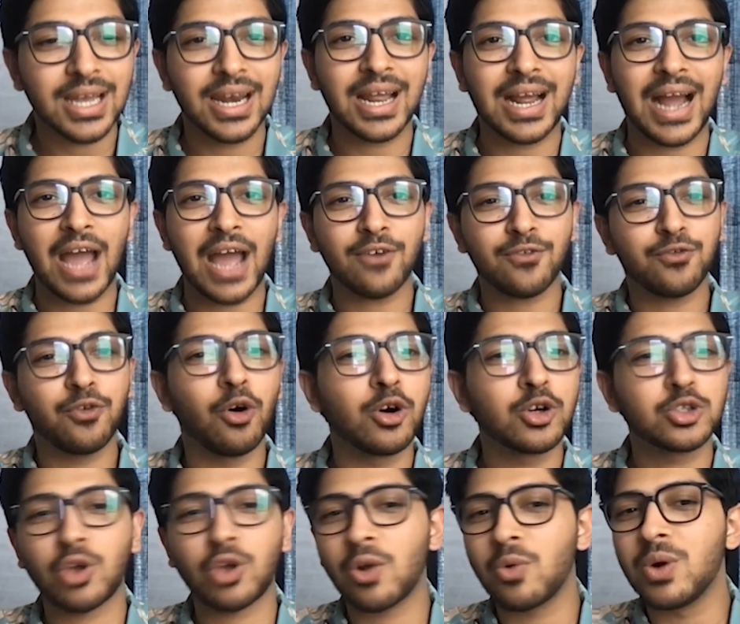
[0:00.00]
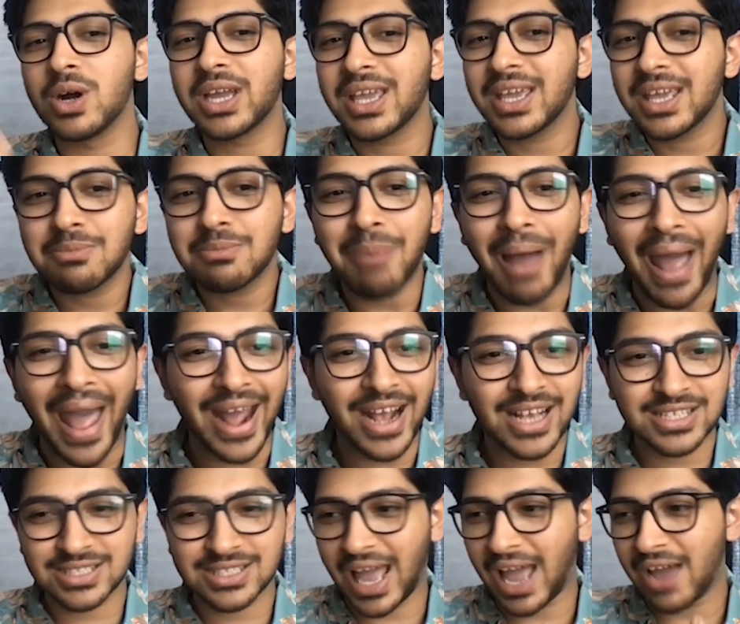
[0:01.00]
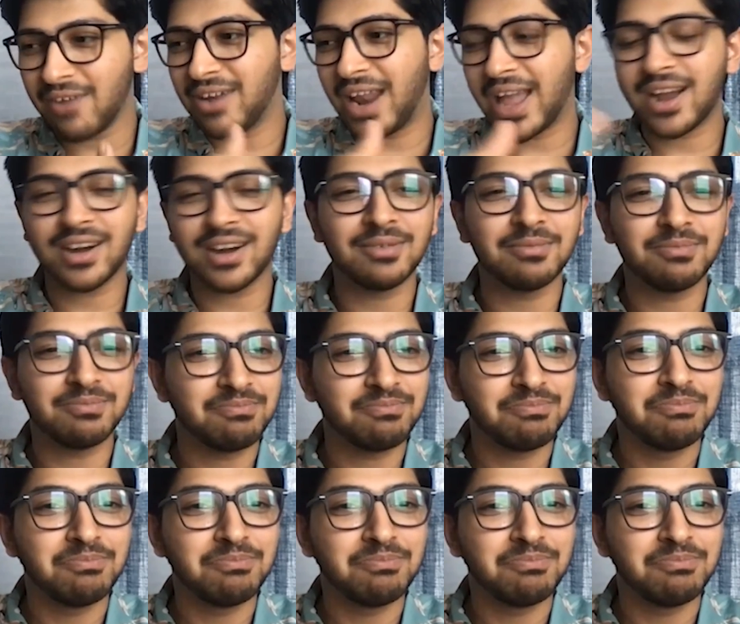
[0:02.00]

Like, I have folks who are working in banks, have like a